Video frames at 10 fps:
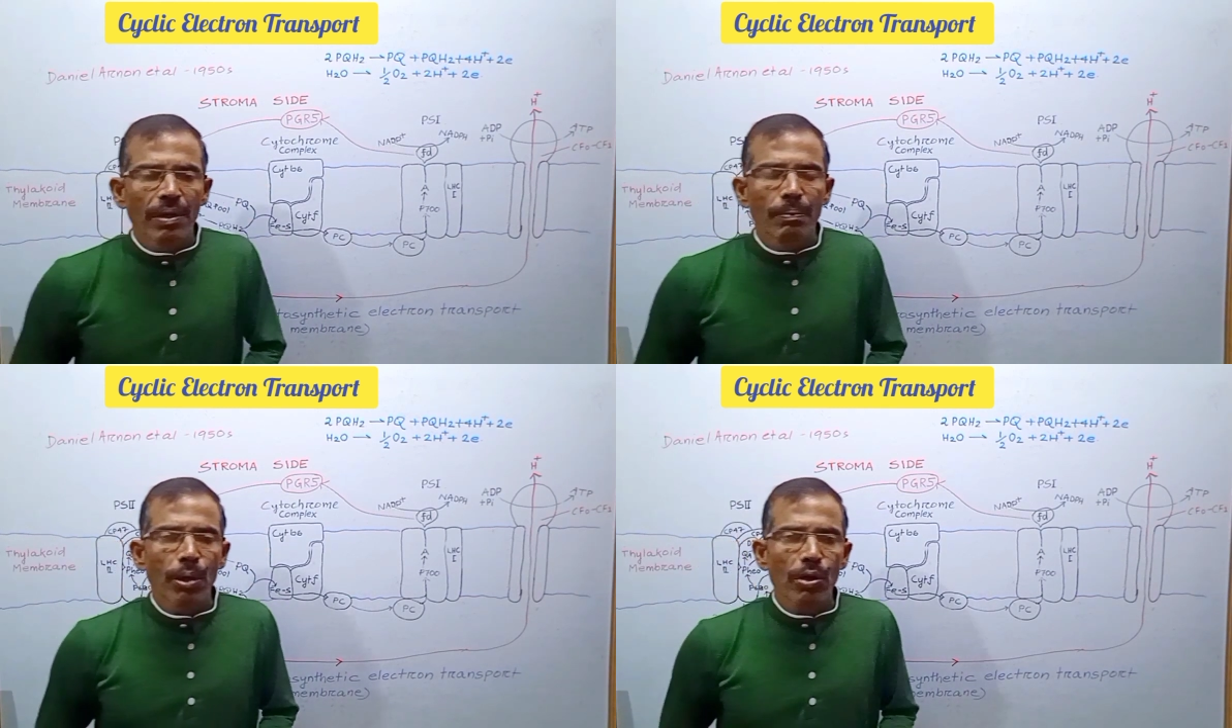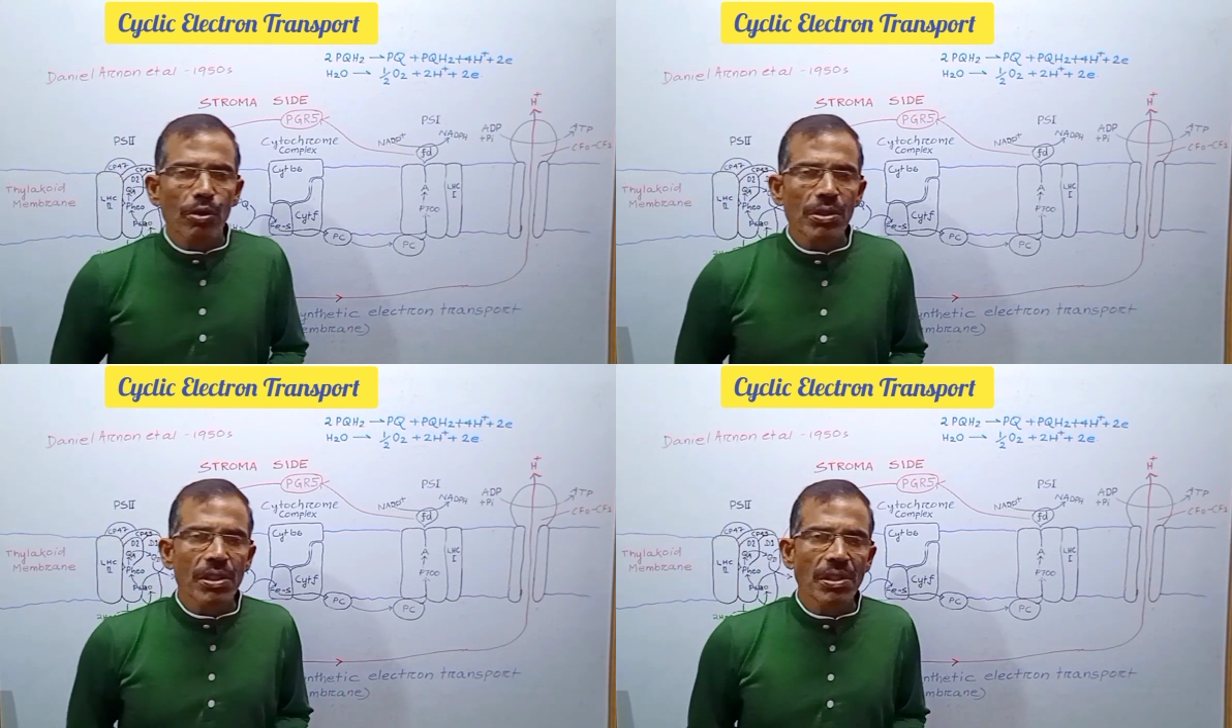
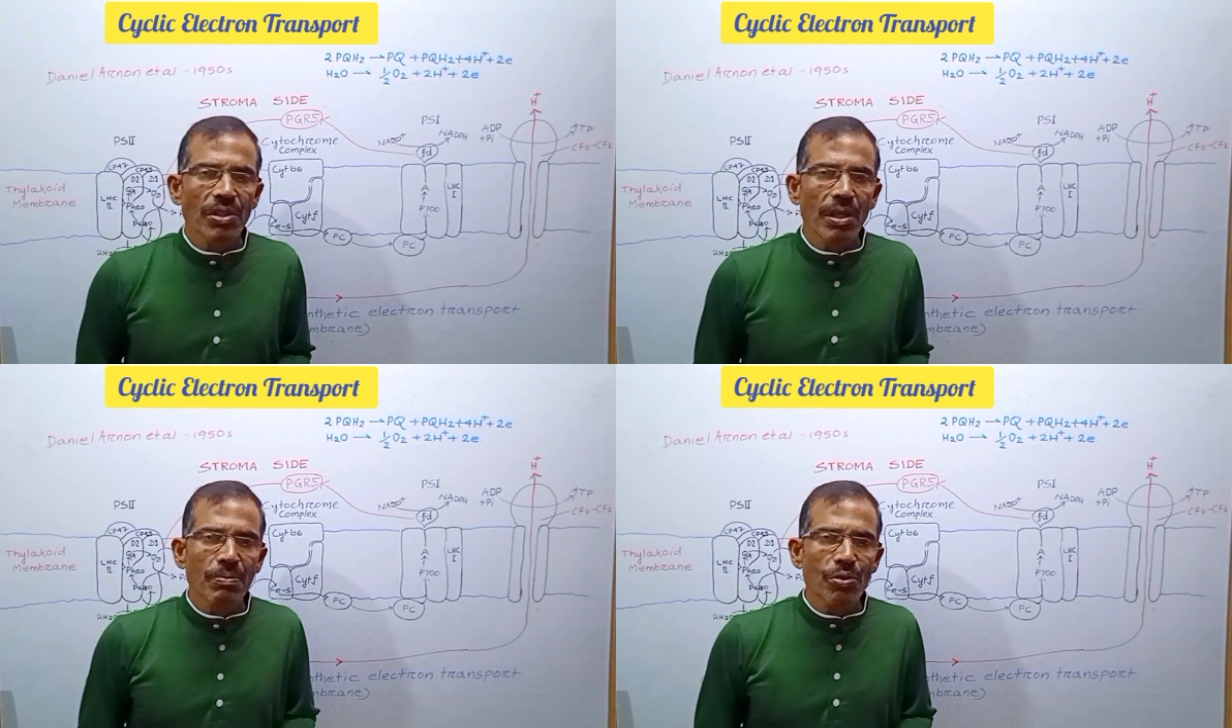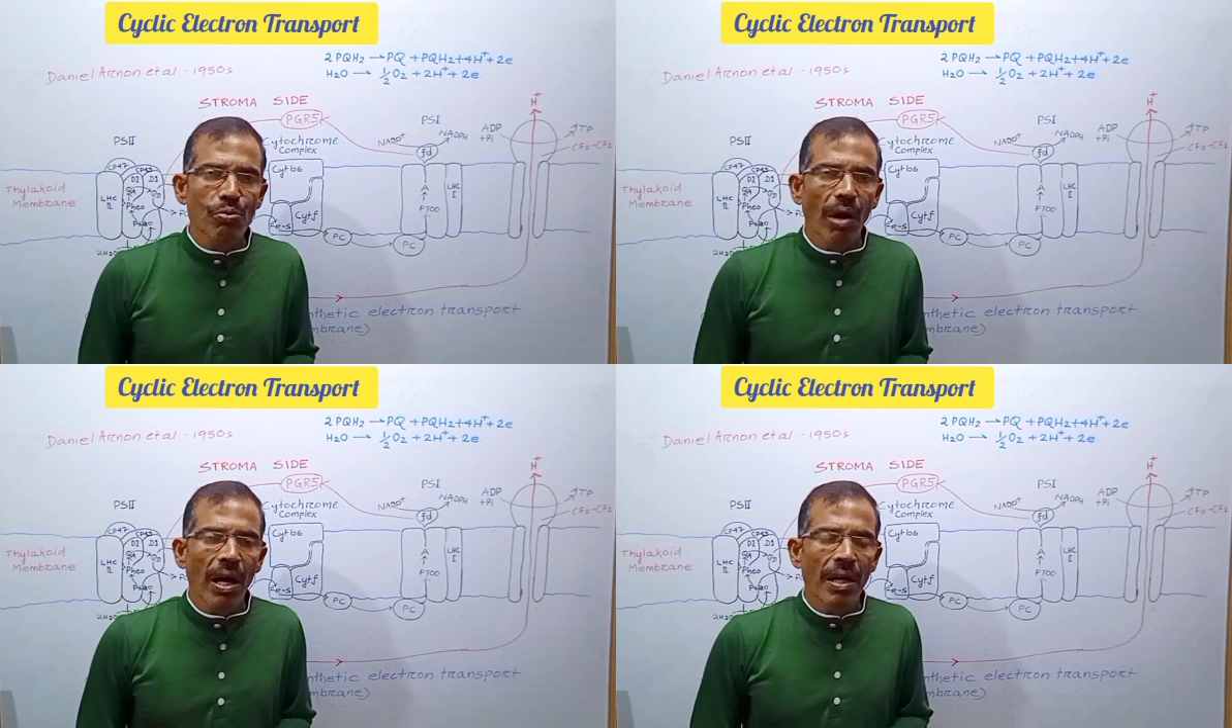Photosystems
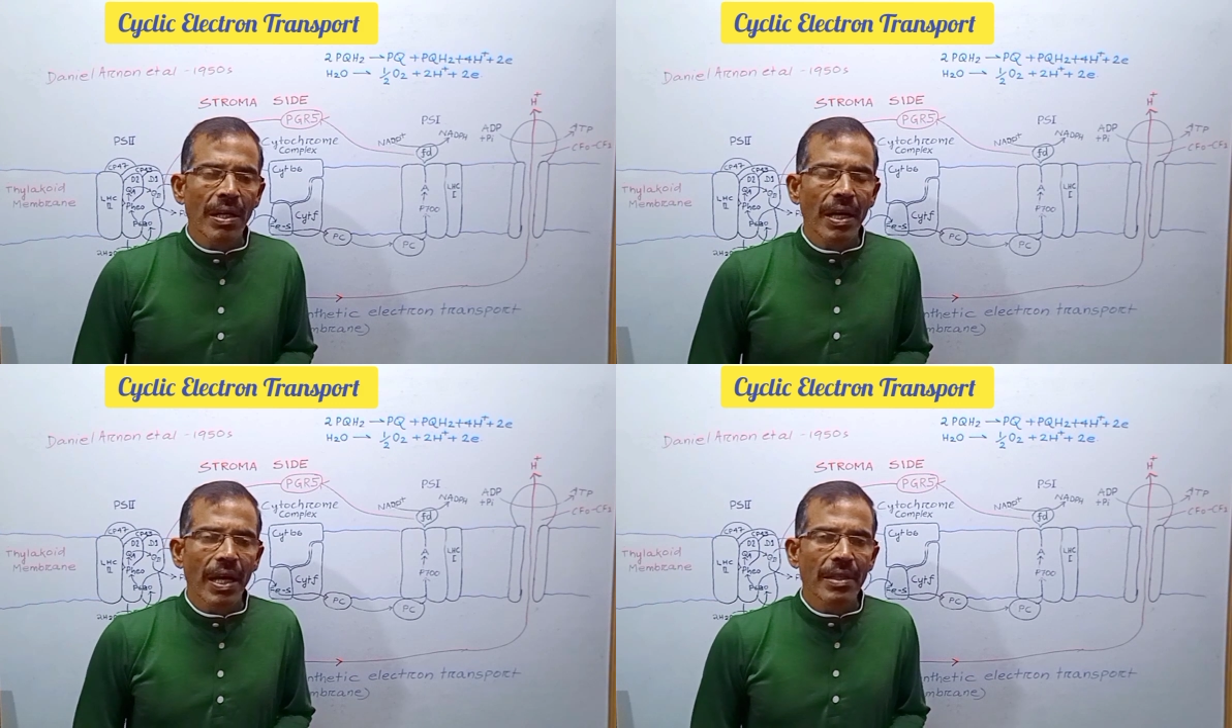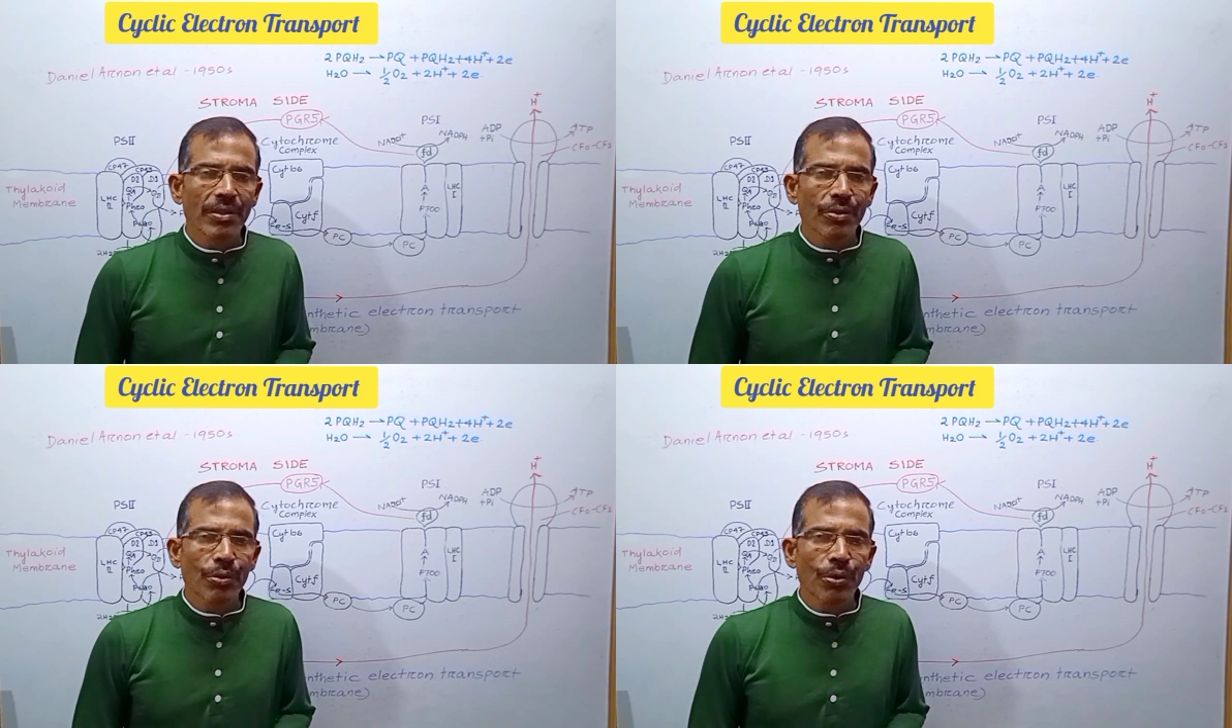1
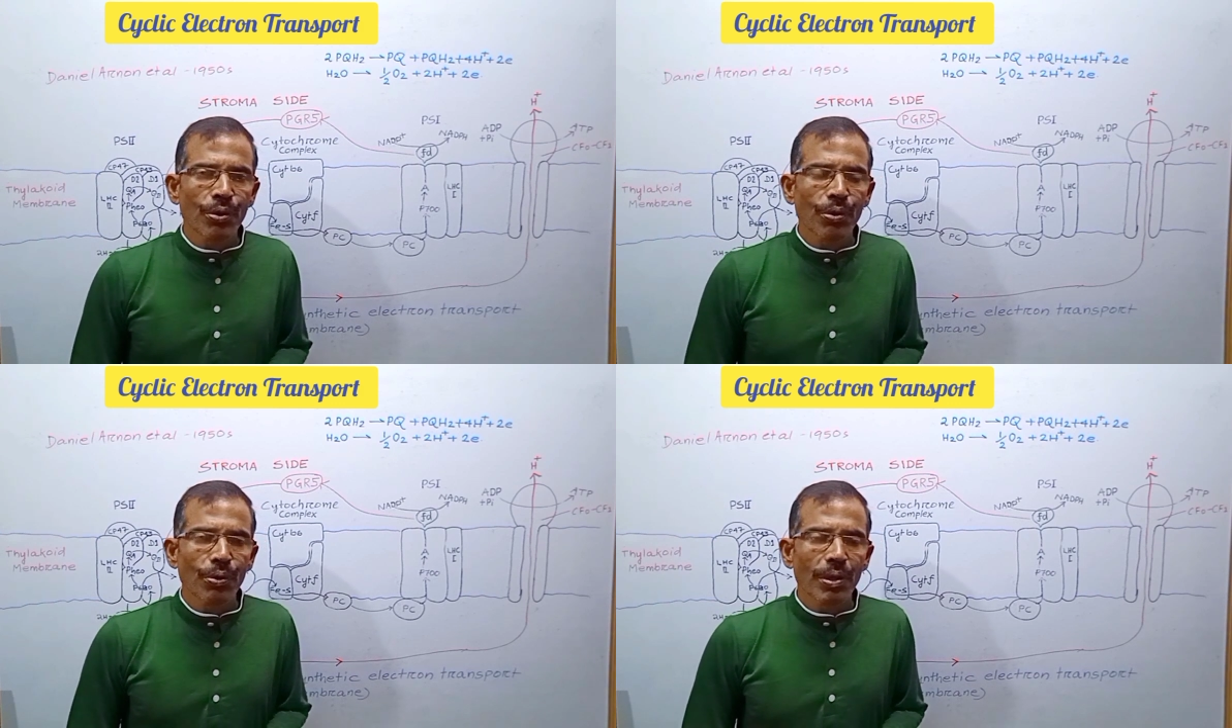and 2